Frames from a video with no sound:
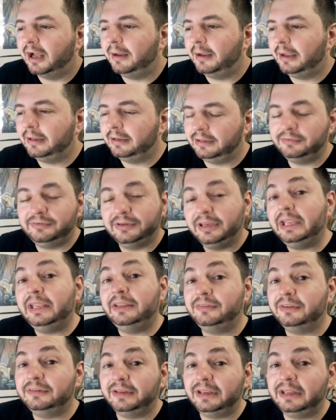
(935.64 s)

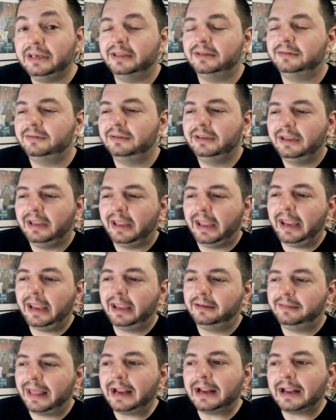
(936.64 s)
isn't in it.
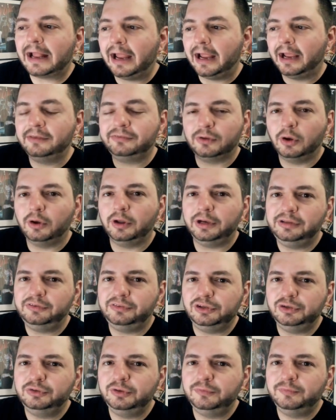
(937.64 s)
And that guy I saw on his
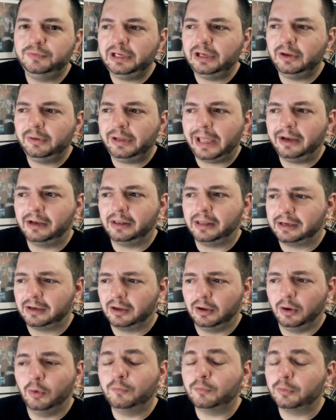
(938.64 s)
YouTube video had like
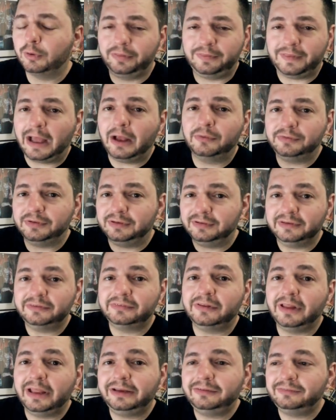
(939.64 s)
over 1,000
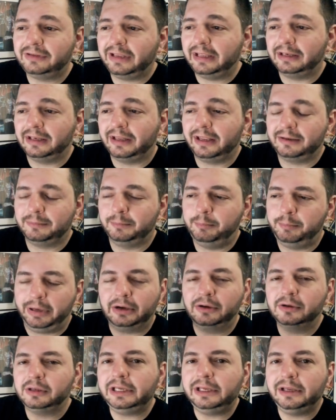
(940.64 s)
dislikes and like
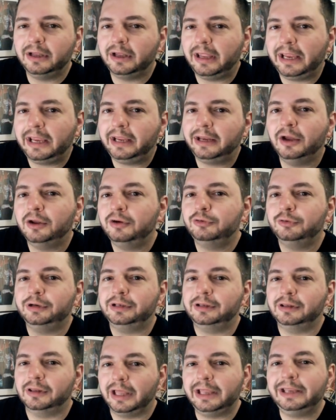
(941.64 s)
barely
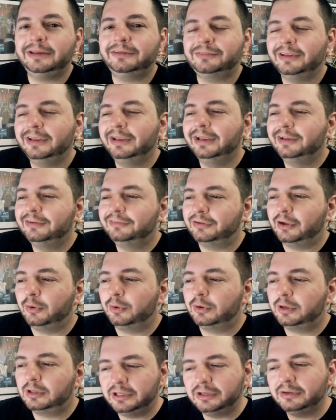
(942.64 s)
800 likes. So
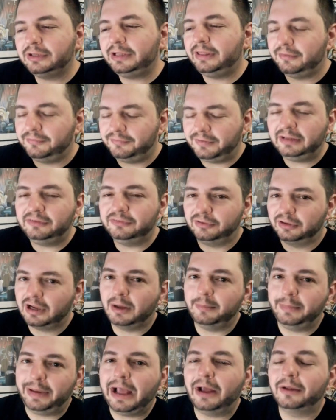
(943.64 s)
clearly the fans are
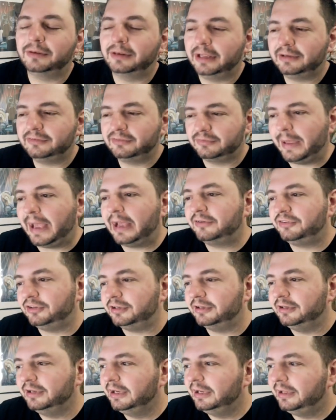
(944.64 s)
coming out and like
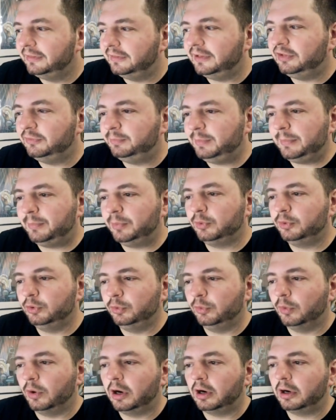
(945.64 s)
smashing these people
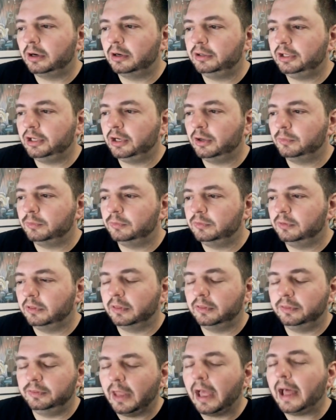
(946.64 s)
who are, you know,
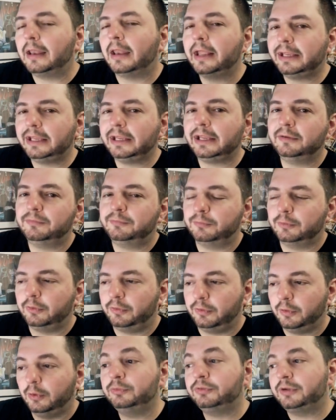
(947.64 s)
not liking it for
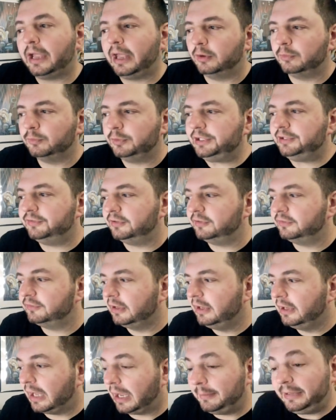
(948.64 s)
those kind of reasons.
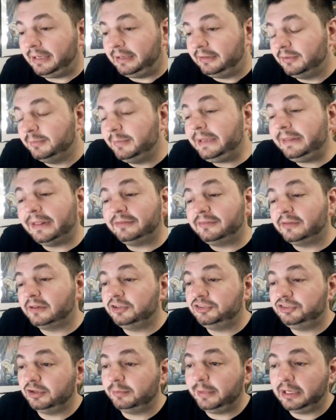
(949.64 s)
I mean, to me, that's a
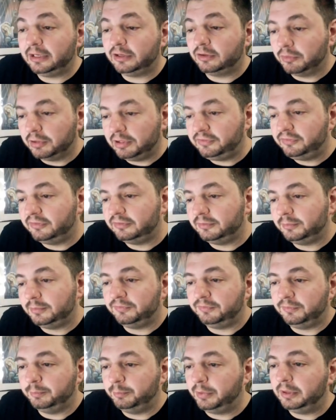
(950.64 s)
legitimate
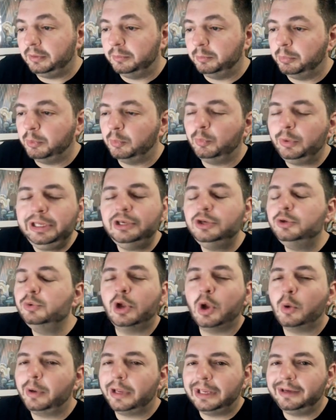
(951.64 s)
criticism, but we knew
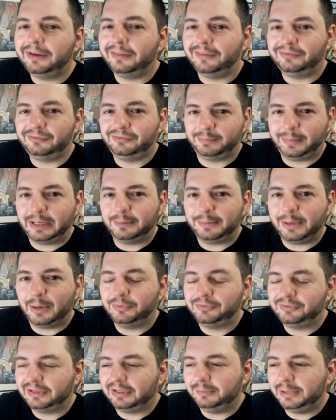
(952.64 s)
going into this Spider-Man
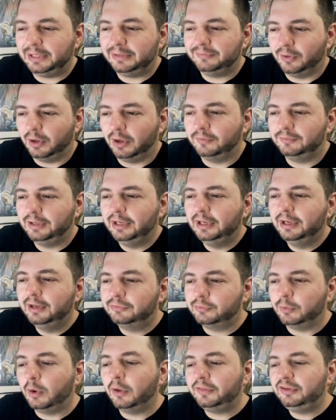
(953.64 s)
wasn't going to be involved.
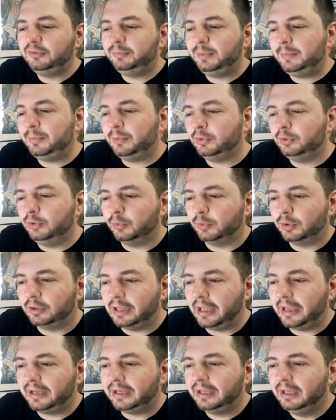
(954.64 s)
So all these people who are
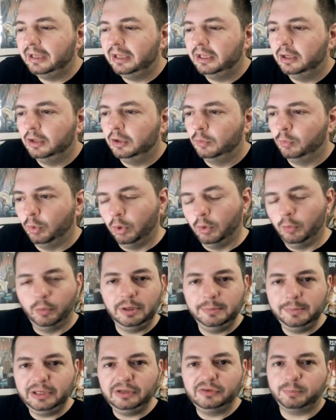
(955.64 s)
like, well, what
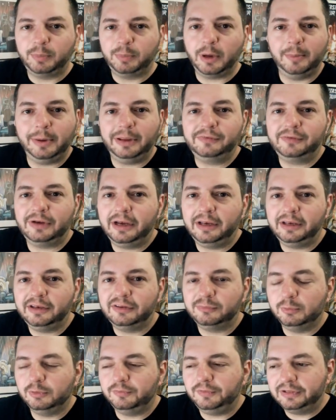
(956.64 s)
do you mean Spider-Man's not in
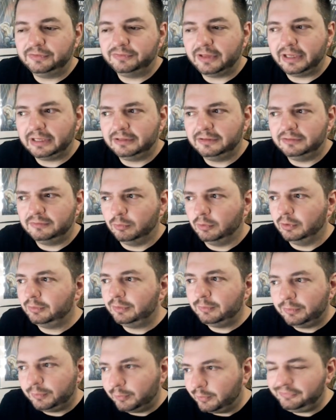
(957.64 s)
this movie? It's like,
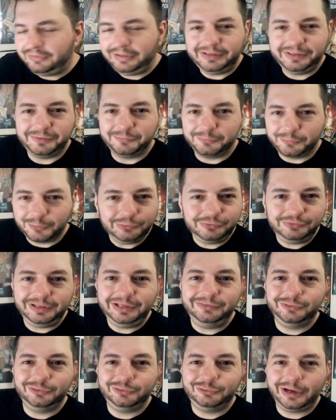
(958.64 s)
well, was he in the first
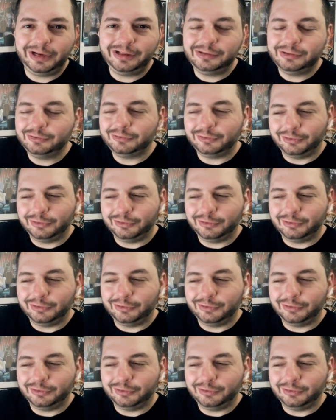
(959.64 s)
teaser trailer?